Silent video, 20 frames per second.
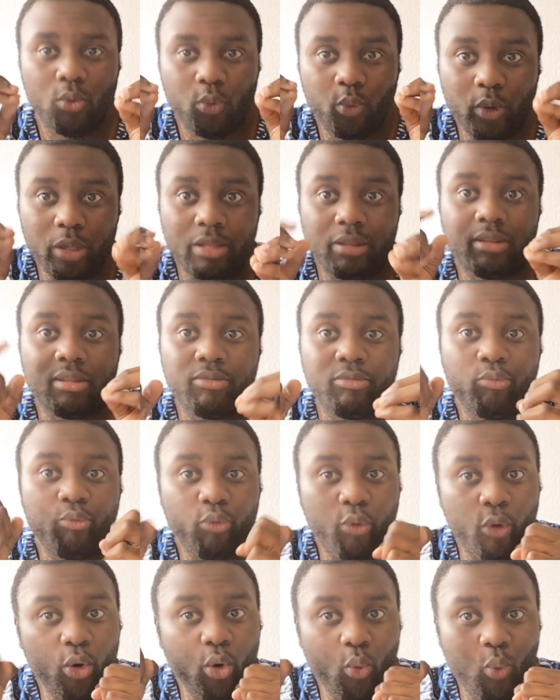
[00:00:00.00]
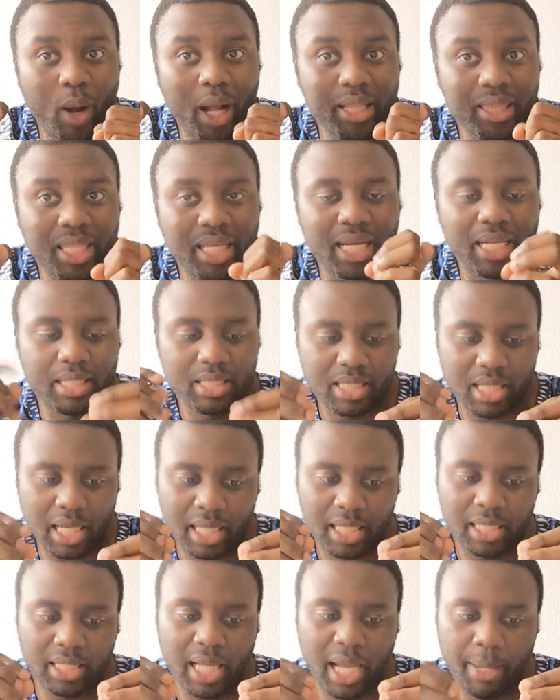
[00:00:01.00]
We follow one thing at
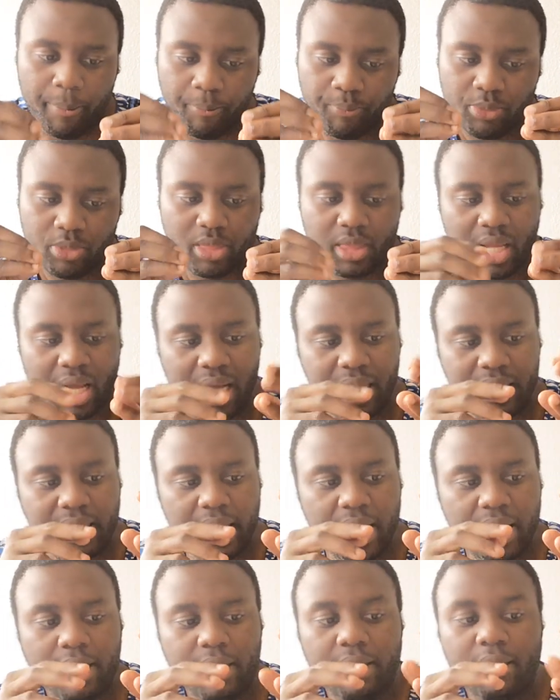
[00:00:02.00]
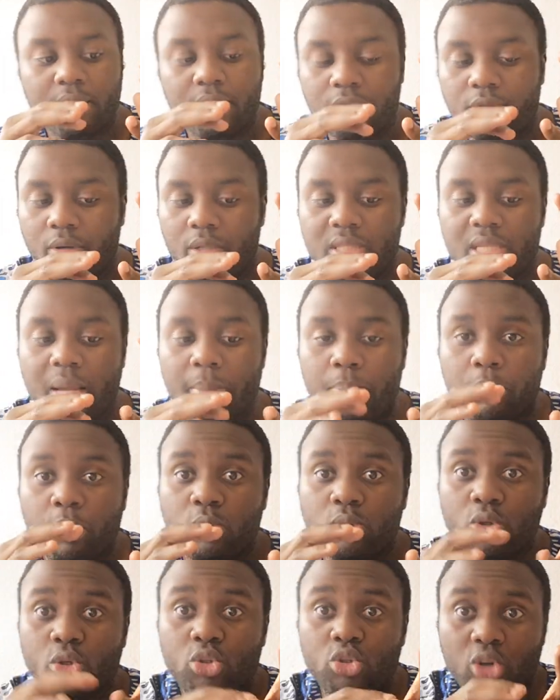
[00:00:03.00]
a time. I take, for
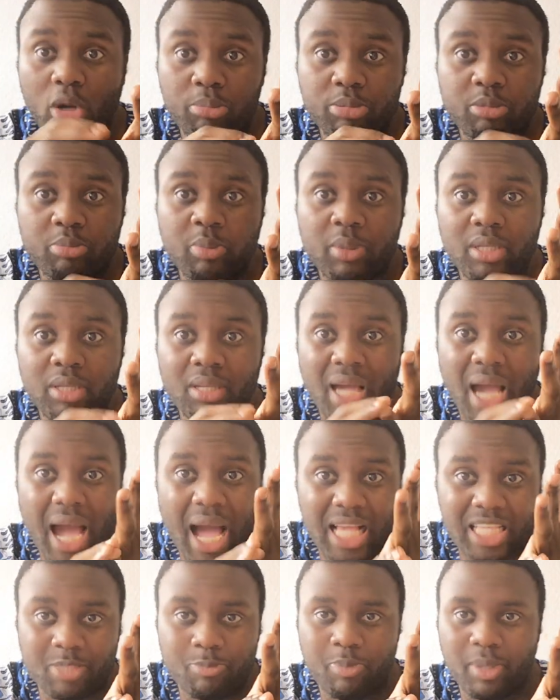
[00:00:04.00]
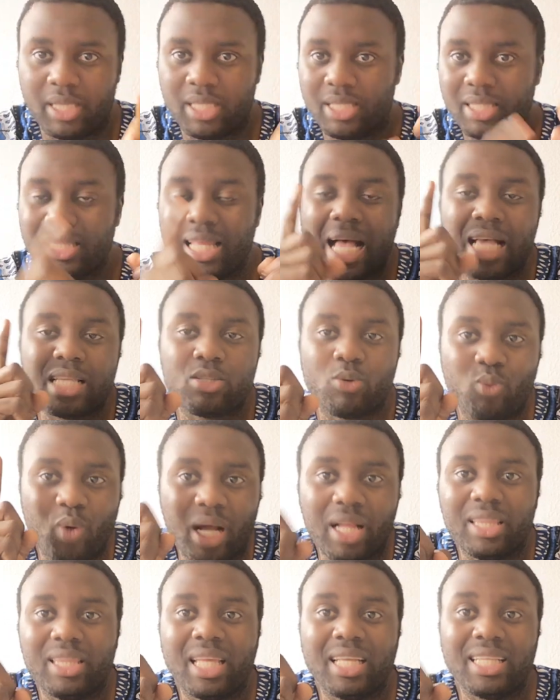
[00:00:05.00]
example, the dropshipping aspect. That's
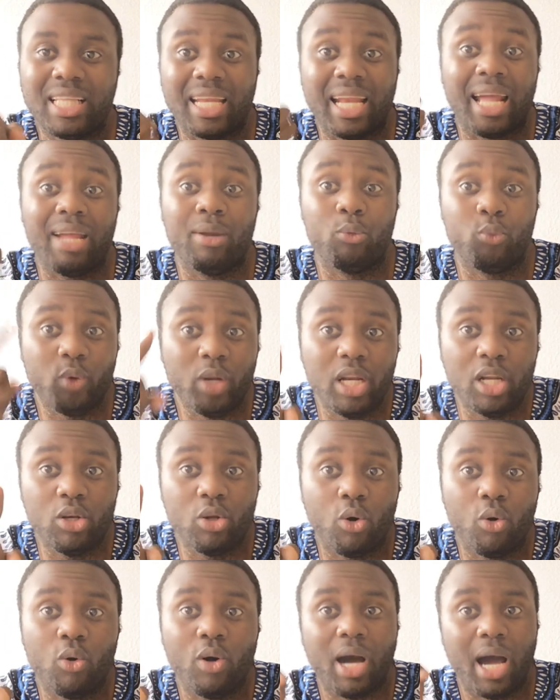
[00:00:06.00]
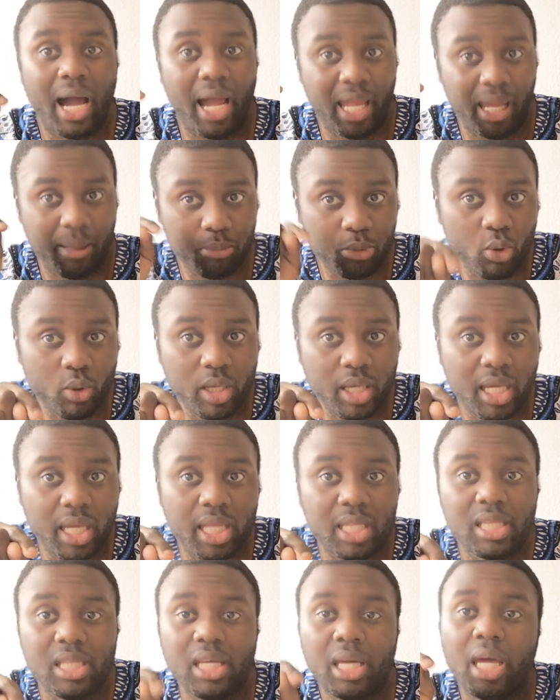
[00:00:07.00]
one thing that I really know. I am doing
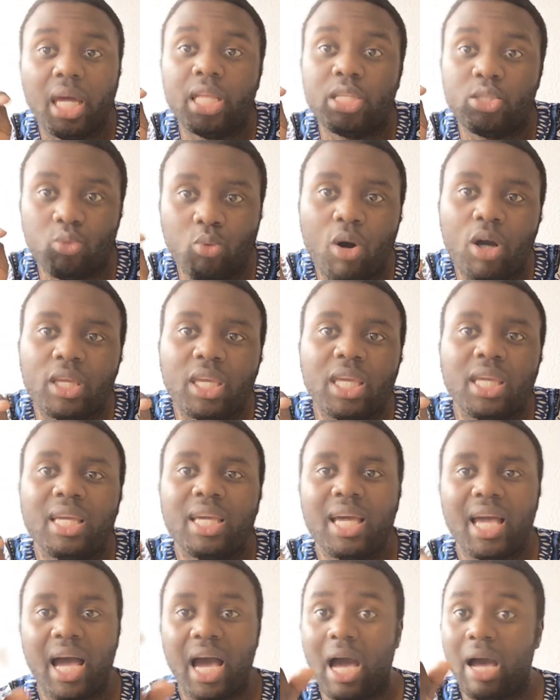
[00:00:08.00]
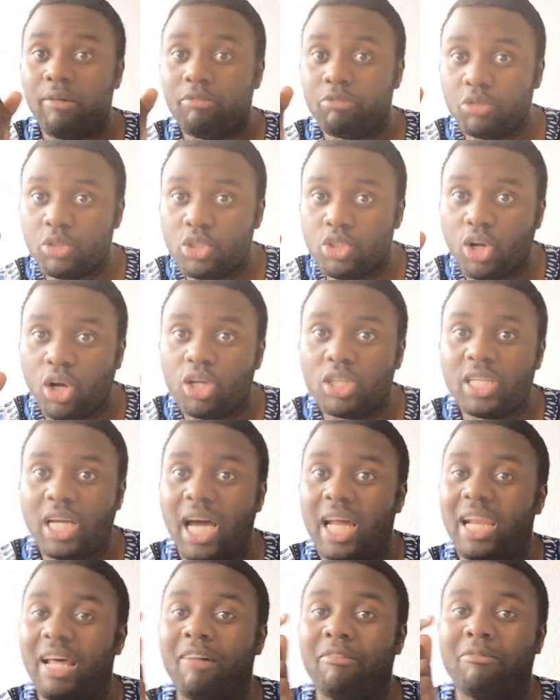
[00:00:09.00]
it. It's working. I have result,
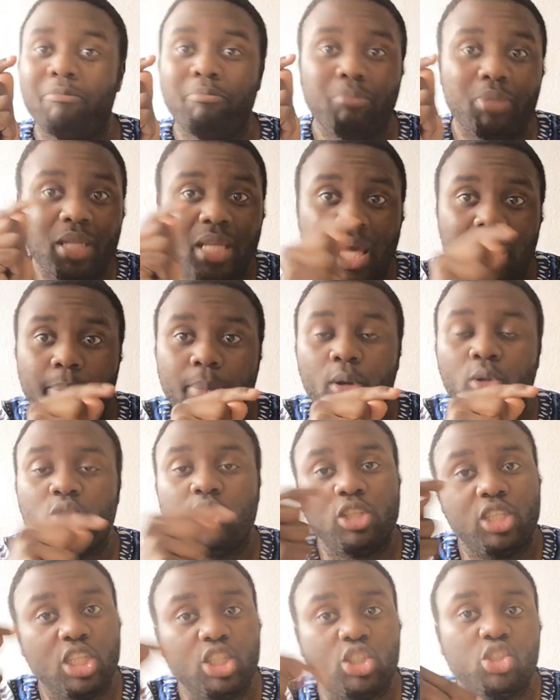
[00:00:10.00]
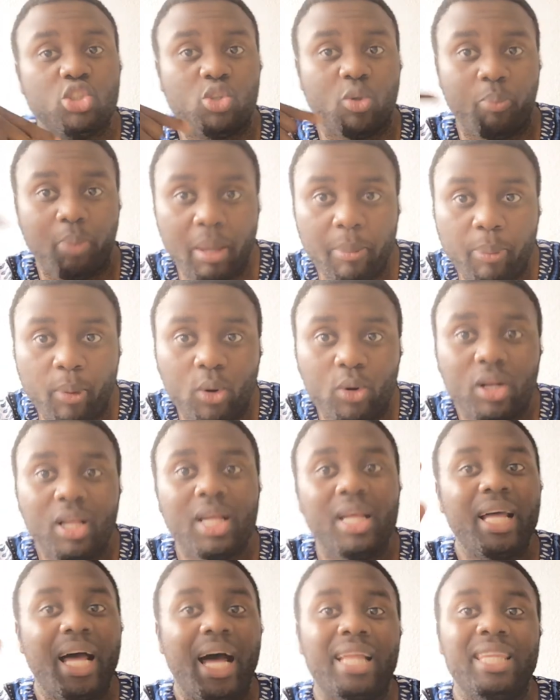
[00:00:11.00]
and I've been able to teach it to people,
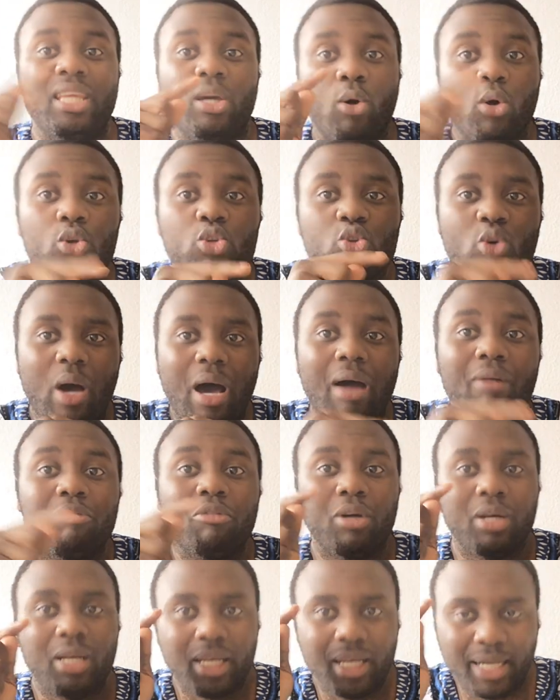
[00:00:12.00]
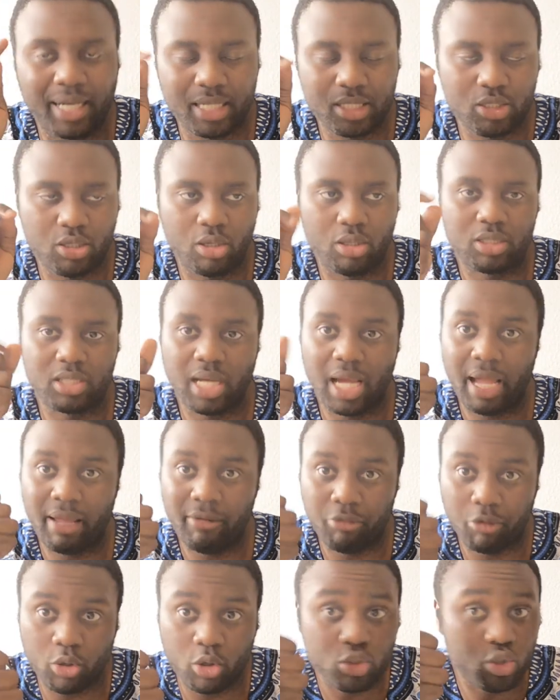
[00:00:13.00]
and they also have result. I
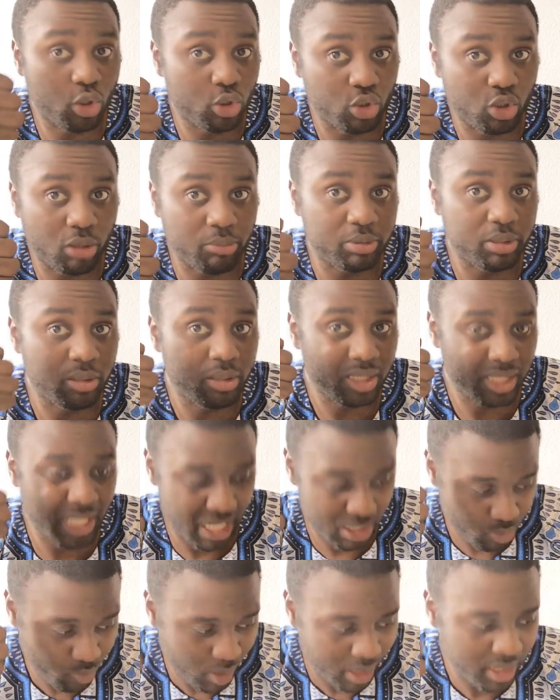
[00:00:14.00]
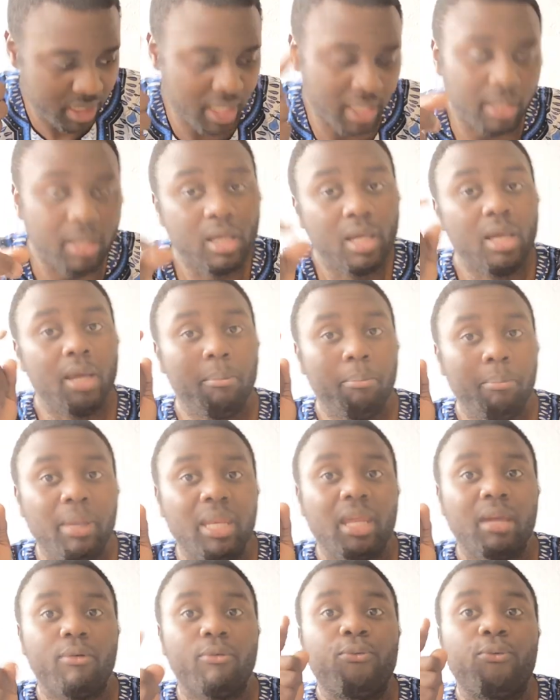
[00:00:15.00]
focus on dropshipping. That's one thing.
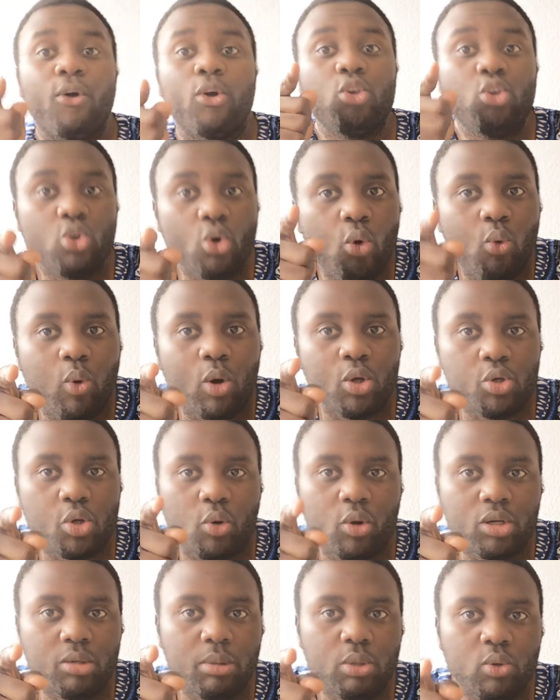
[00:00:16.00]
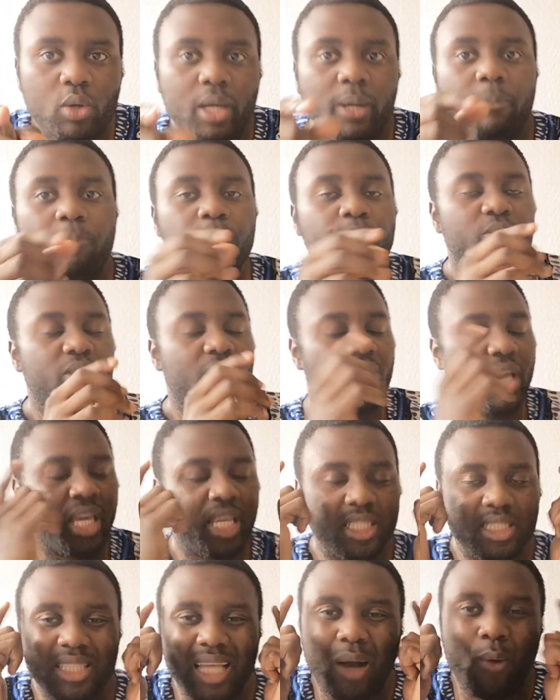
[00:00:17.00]
Meaning for you, what you're going to be doing
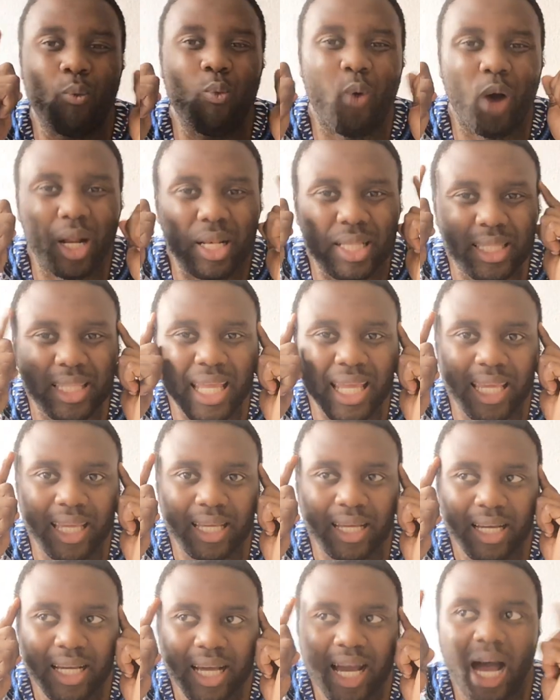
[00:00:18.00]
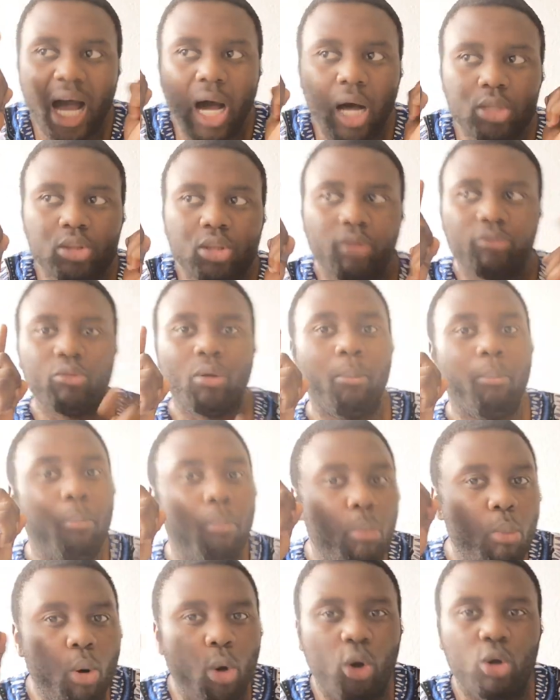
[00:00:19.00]
is that one thing out of the
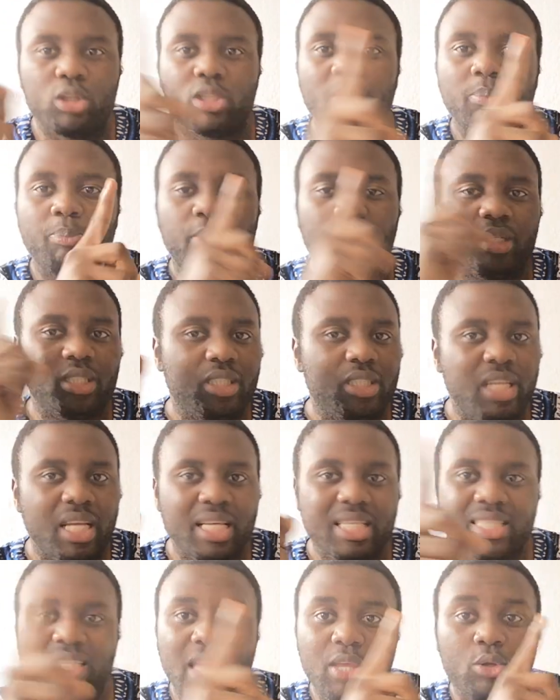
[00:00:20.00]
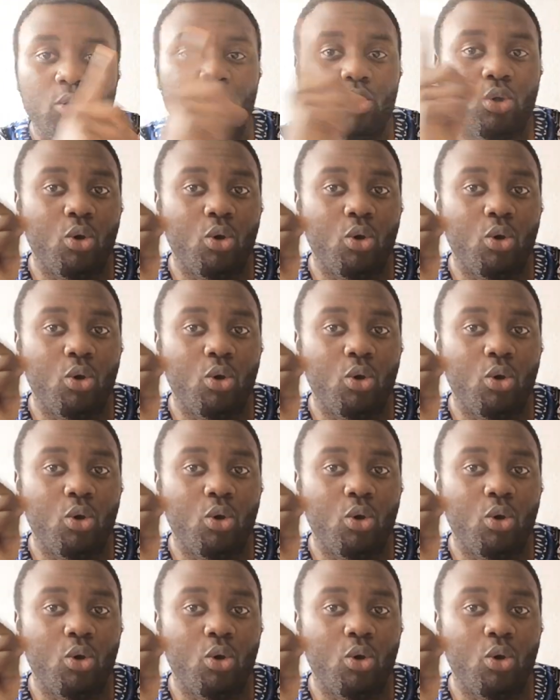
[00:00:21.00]
multiple things that you